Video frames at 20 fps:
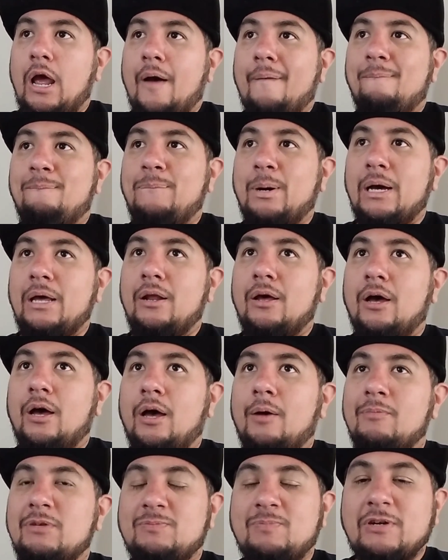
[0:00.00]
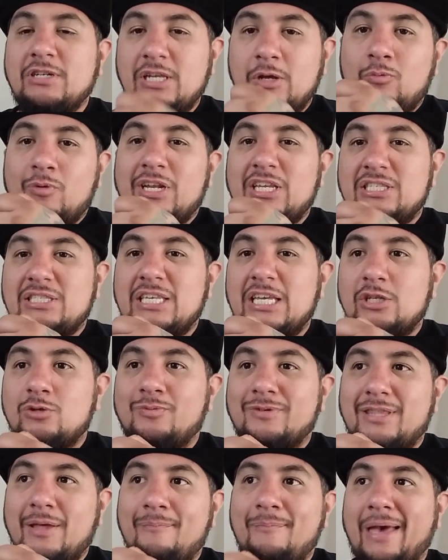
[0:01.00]
but especially when he sings with
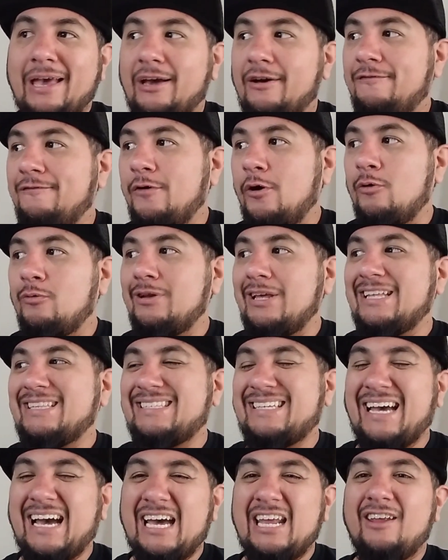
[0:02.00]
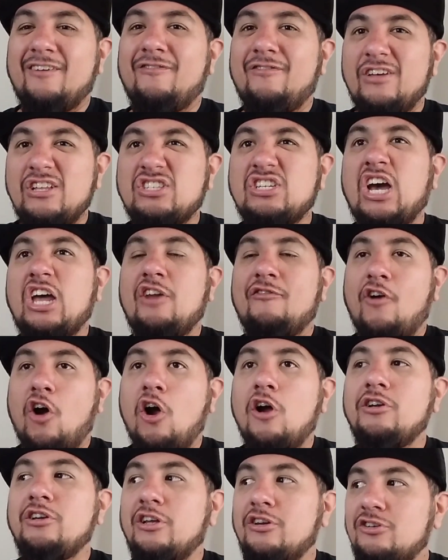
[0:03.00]
the megaphone, it's kind of
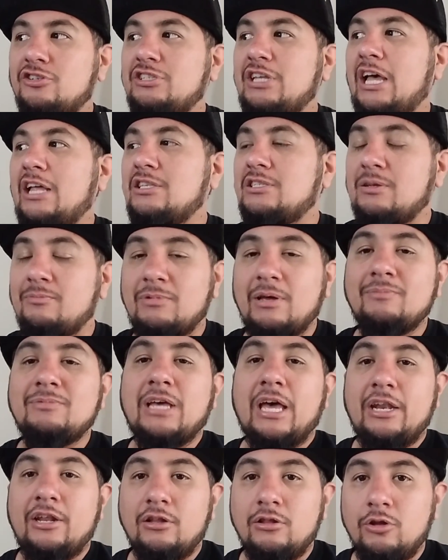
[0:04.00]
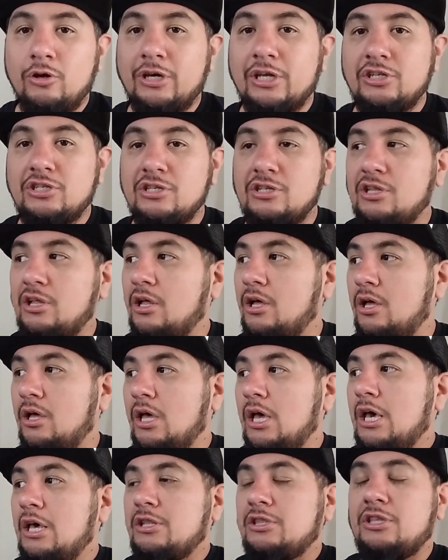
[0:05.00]
hard to understand. Sometimes I had to look into the
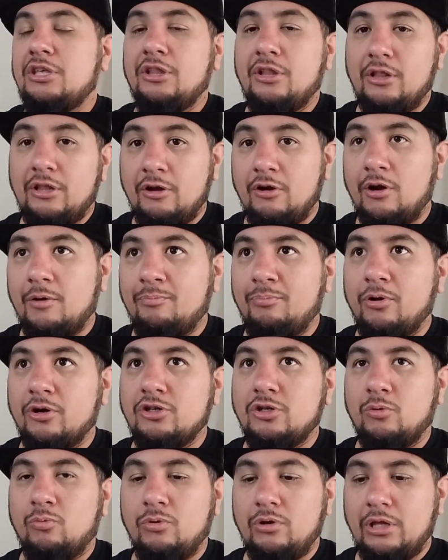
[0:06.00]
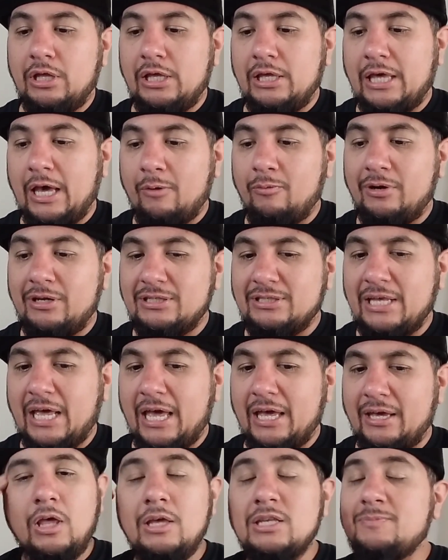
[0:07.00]
lyric book to really get what he's
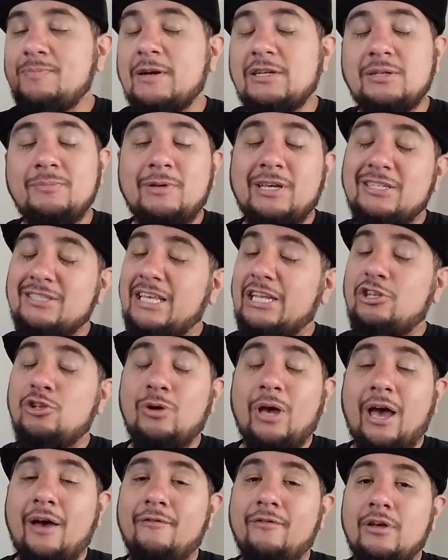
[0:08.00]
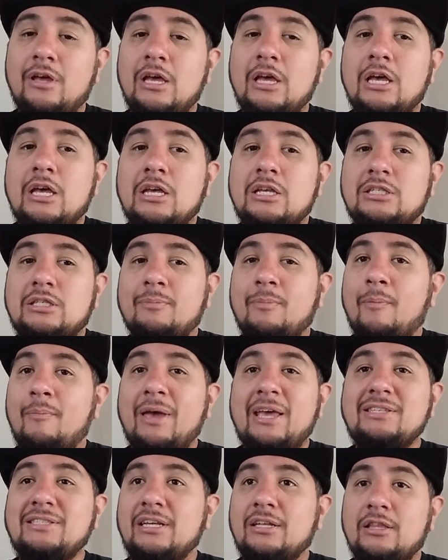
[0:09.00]
saying, especially because they do have some
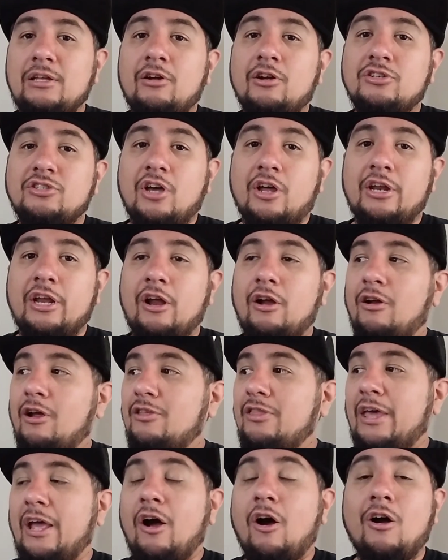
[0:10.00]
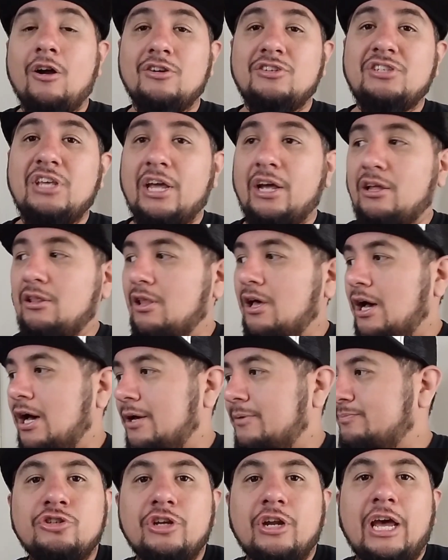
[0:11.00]
amazing lyrics on here, and they are saying a
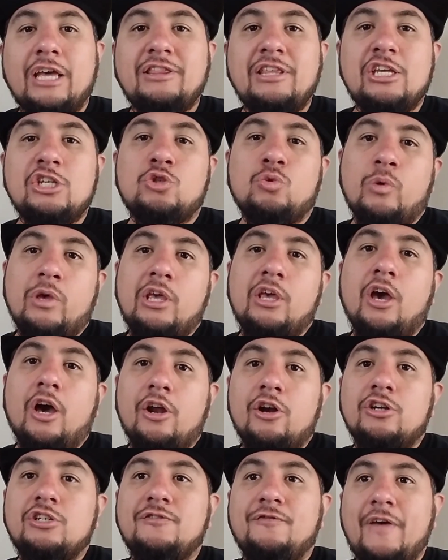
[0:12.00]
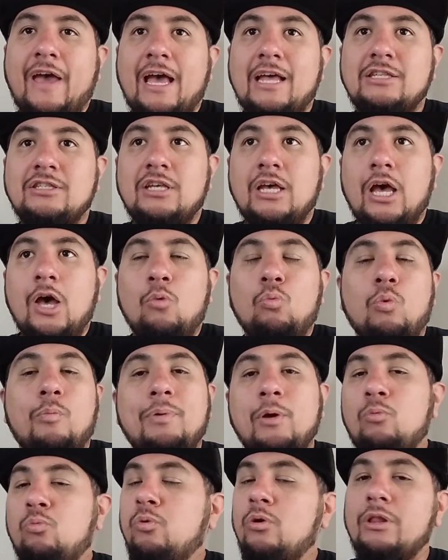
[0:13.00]
lot. I think Swingin Utters fans will be
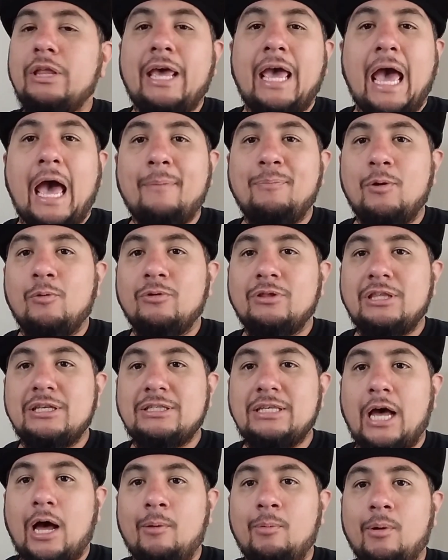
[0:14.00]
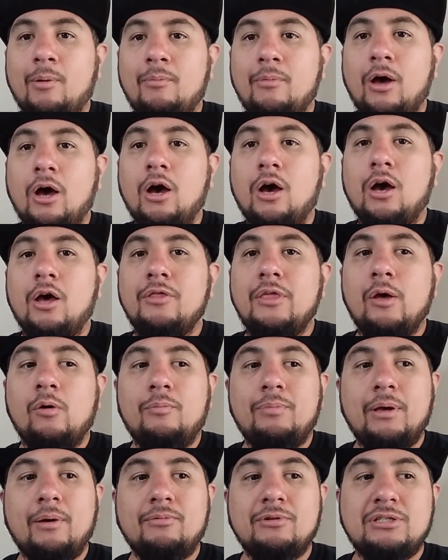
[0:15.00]
really happy with this album. They will be
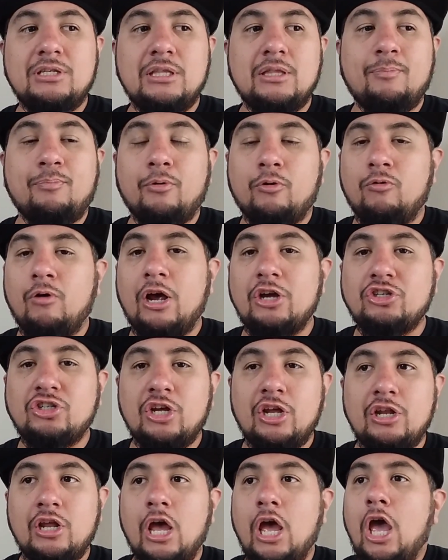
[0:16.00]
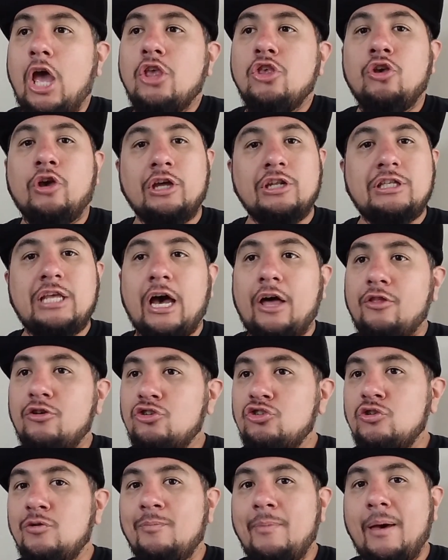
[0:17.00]
able to see the progression. You could tell there's
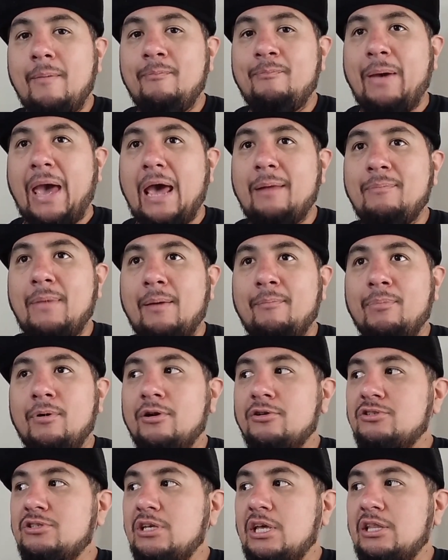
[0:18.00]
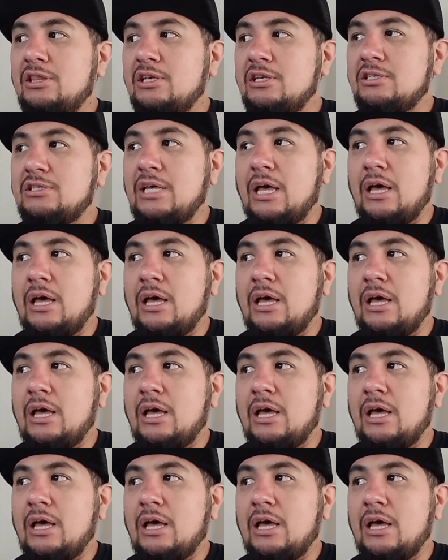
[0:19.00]
new band members in this